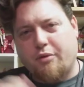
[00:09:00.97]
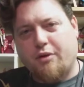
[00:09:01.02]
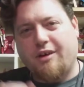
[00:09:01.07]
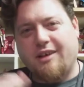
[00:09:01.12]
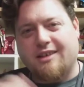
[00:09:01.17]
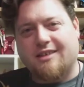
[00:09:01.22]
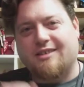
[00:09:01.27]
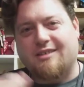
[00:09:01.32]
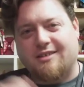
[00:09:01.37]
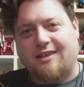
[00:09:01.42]

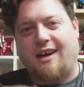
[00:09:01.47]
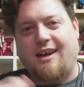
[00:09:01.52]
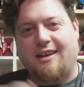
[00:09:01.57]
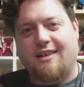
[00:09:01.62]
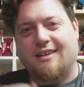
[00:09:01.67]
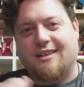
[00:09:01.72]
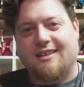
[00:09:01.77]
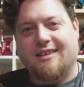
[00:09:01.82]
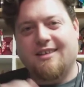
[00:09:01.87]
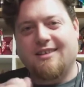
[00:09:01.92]
pretty
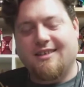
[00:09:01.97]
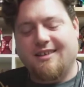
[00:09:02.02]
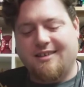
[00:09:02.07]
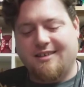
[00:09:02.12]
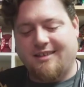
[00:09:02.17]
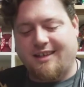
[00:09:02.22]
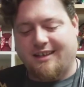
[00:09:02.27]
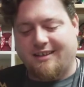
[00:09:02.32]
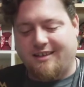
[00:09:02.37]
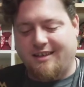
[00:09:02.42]
solid.
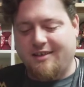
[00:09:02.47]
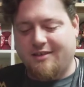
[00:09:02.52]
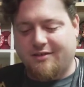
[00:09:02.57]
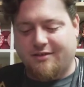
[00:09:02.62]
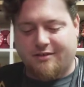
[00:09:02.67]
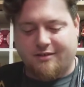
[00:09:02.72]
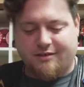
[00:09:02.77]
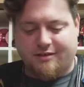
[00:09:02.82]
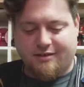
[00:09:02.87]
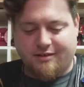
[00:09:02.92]
Like these
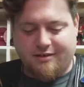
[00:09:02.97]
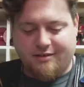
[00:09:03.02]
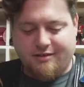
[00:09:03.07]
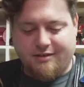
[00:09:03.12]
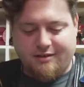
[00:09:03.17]
are